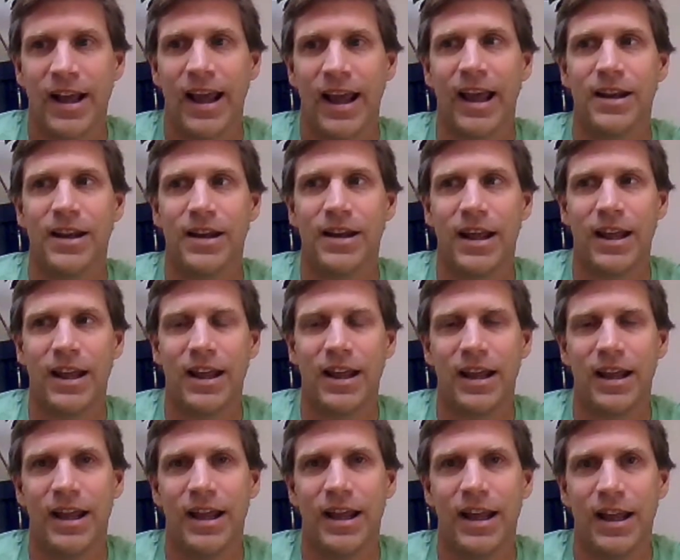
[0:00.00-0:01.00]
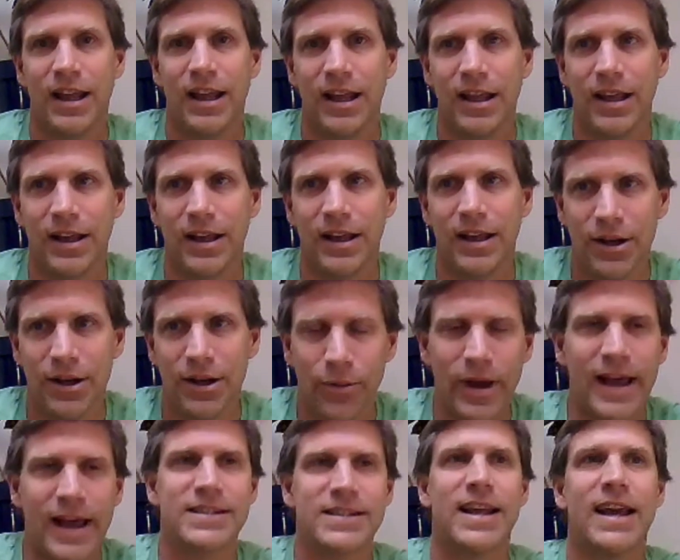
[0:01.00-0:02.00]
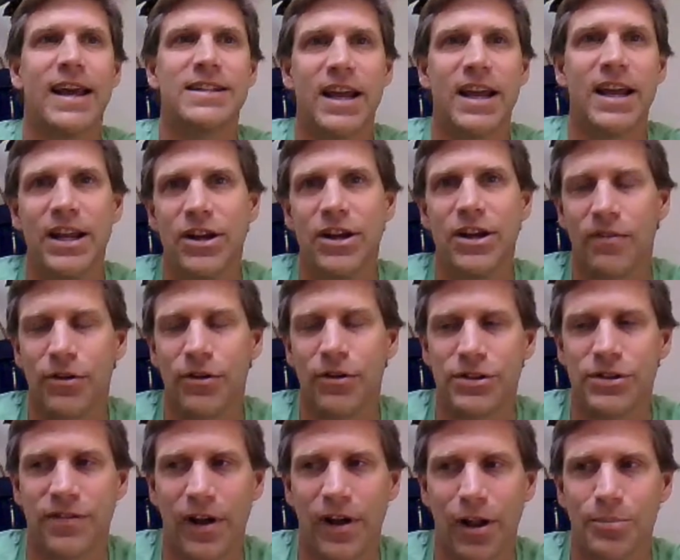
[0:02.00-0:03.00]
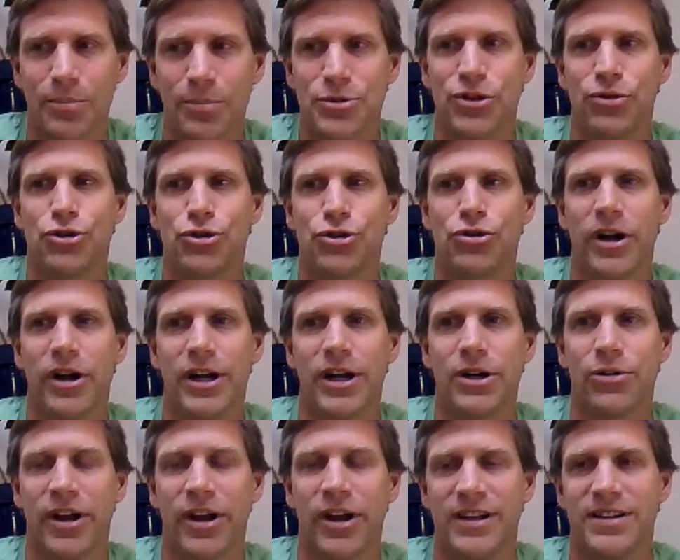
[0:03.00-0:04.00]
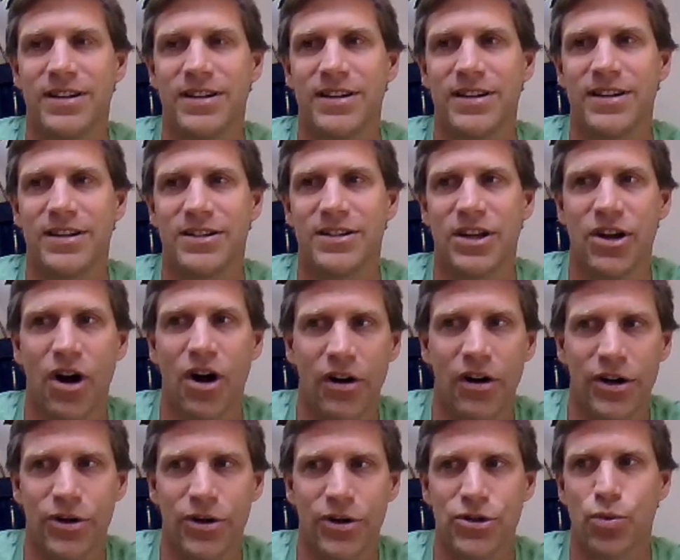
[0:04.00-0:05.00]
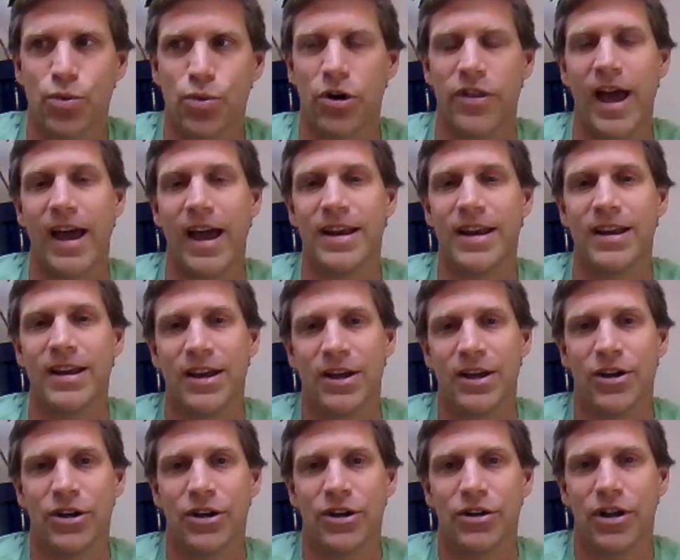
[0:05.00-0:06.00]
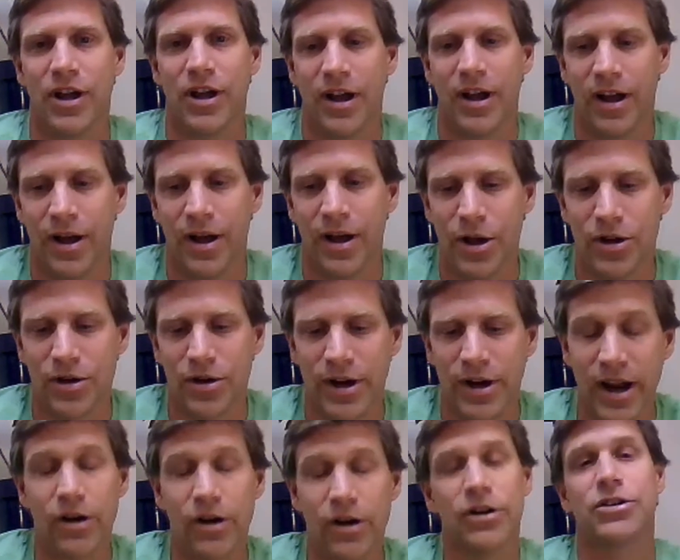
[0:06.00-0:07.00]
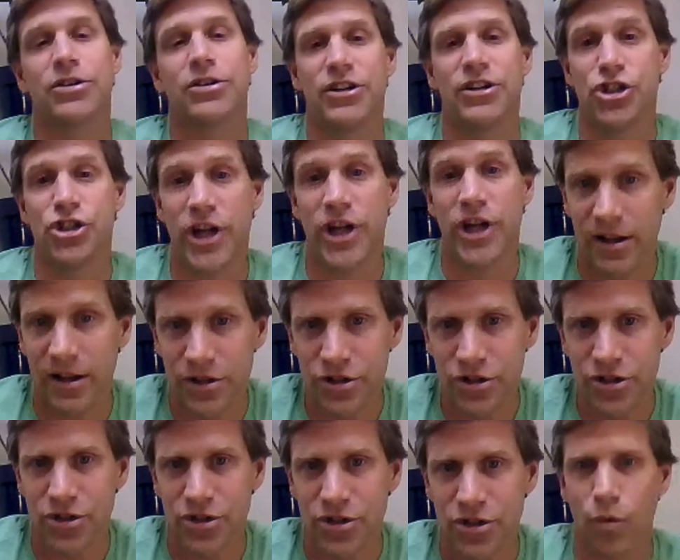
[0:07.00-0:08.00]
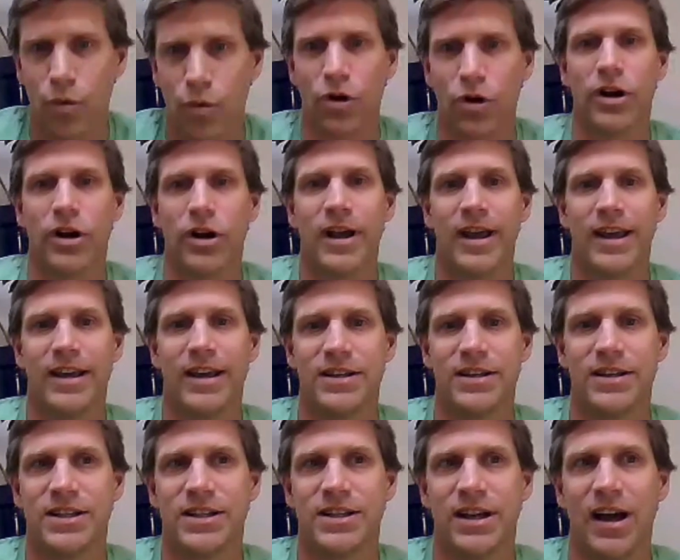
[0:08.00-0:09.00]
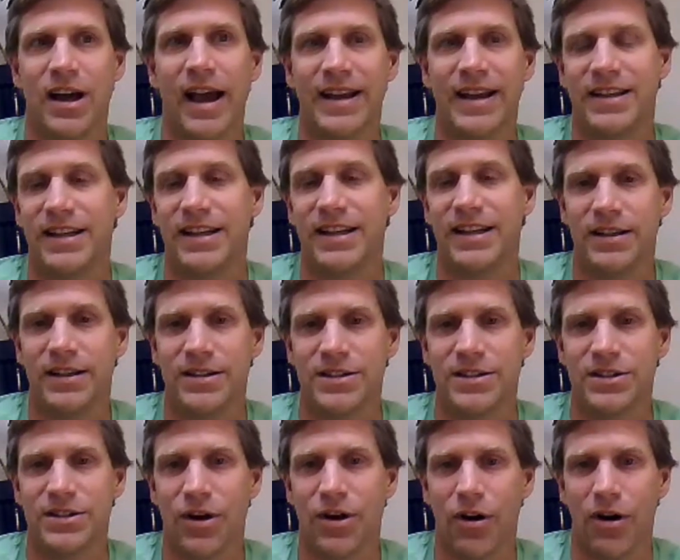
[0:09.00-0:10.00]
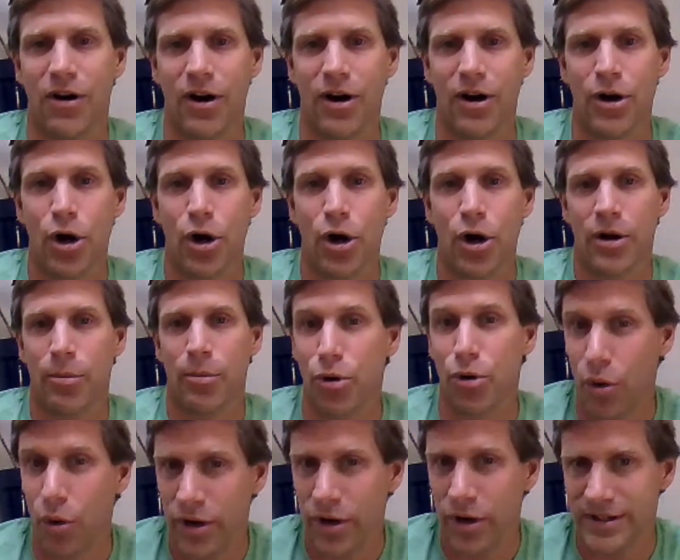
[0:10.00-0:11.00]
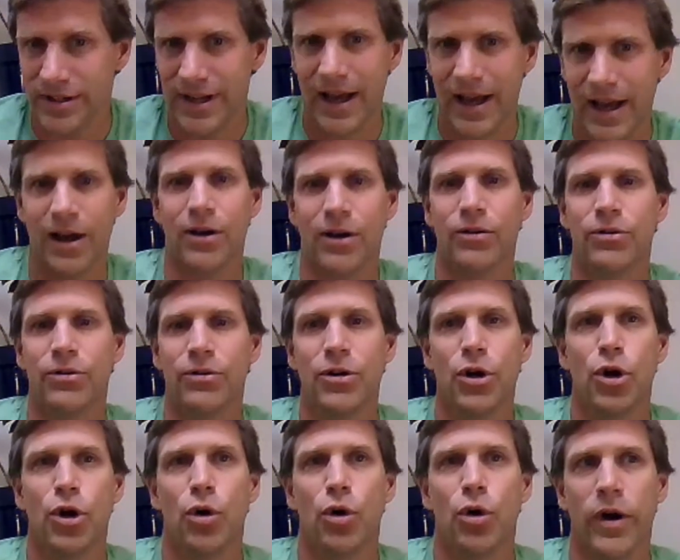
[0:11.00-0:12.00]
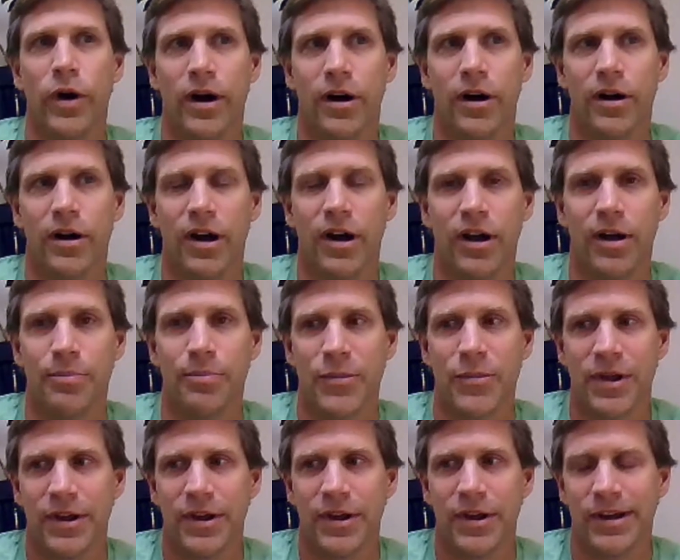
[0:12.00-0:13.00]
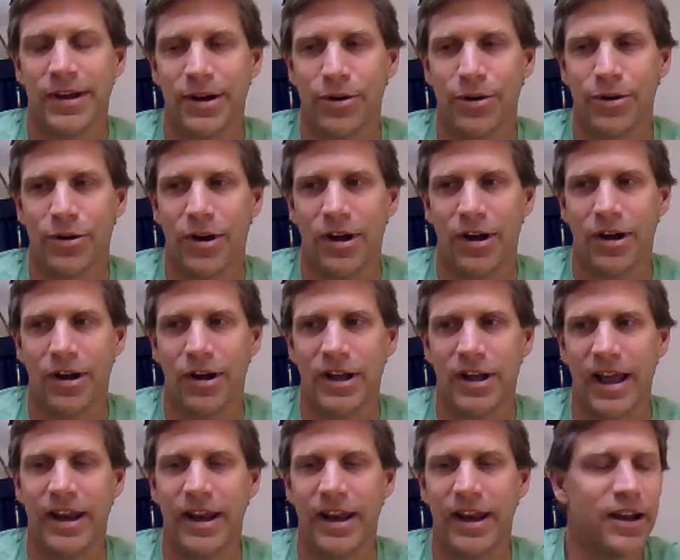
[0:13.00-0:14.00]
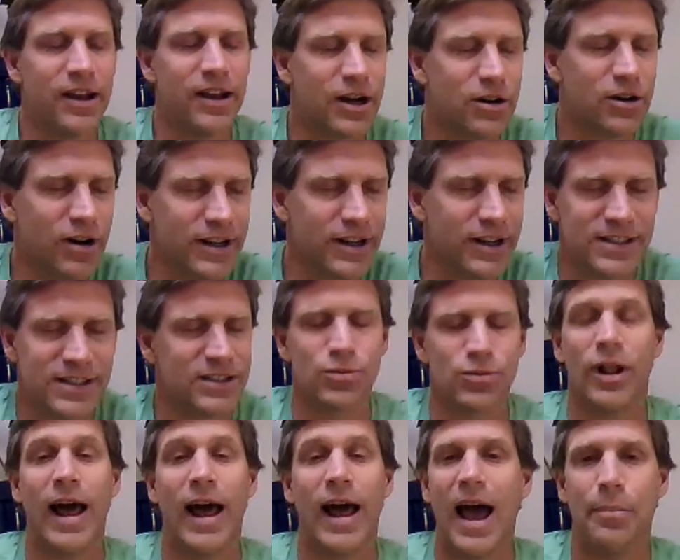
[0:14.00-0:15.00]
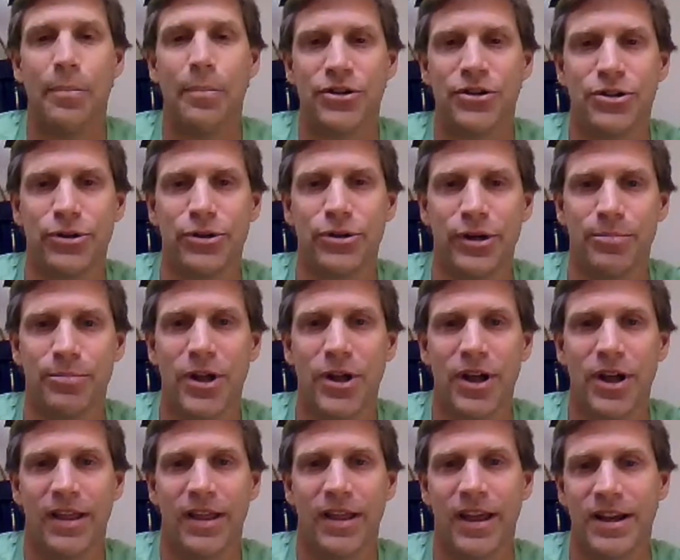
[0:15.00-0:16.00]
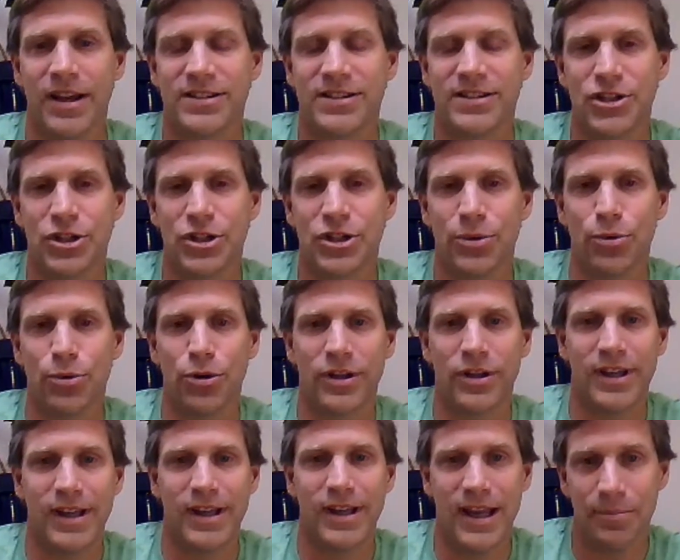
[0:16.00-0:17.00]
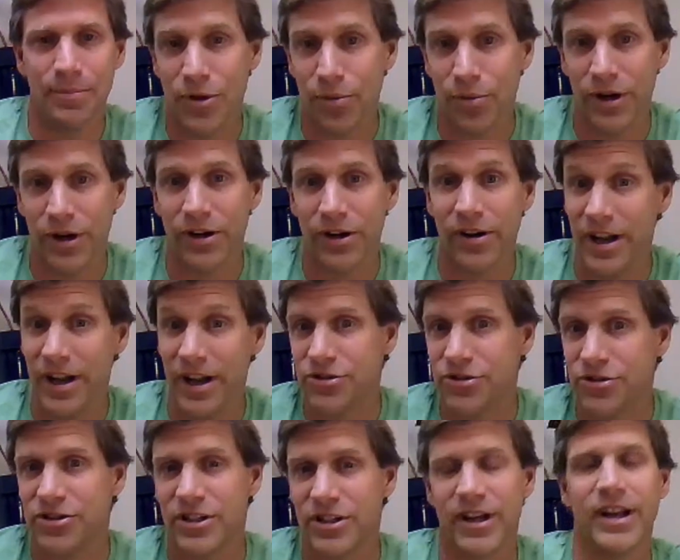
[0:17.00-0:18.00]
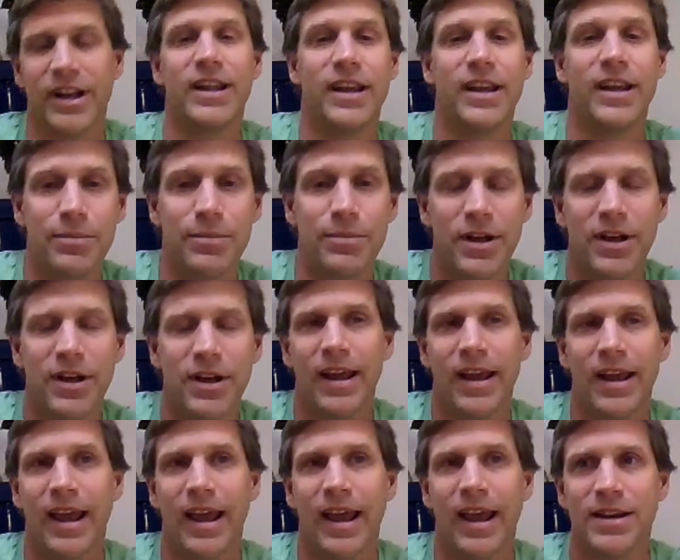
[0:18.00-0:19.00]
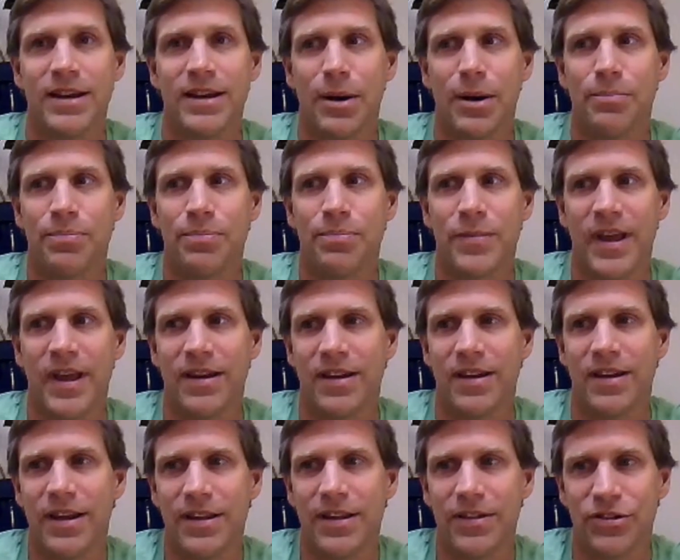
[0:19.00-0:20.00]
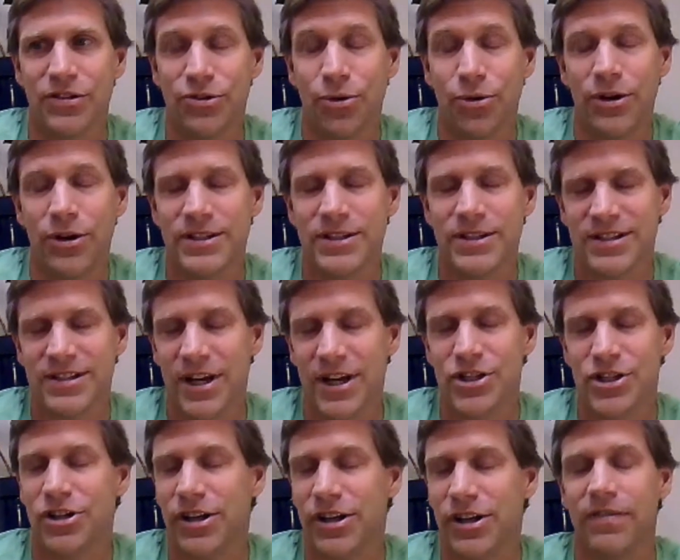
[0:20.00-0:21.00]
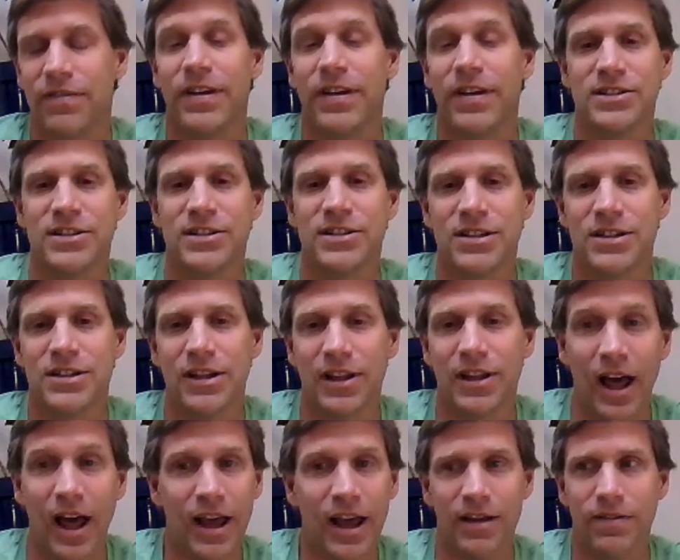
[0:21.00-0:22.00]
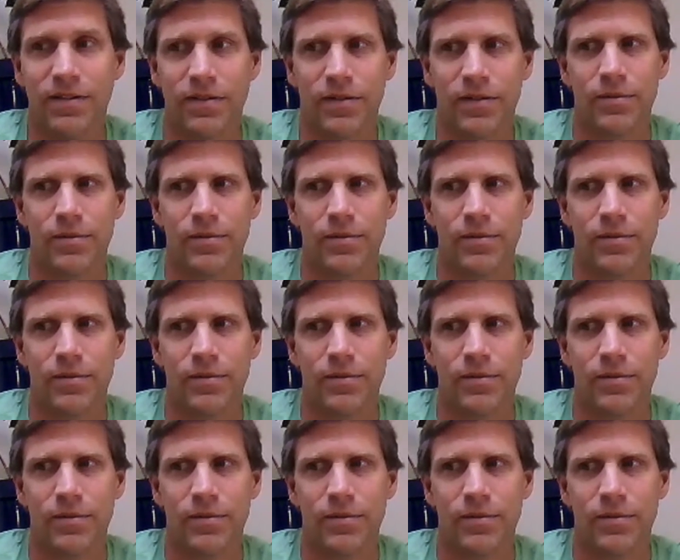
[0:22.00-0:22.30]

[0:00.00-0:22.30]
And, you know, as, as any novel develops, you try to create scenarios where that uh, character is challenged, where his uh, ideas are broken down, where, um, you know, uh, uh, any kind of crisis will happen to him that essentially will keep the reader interested in him and um, and the story is essentially of his life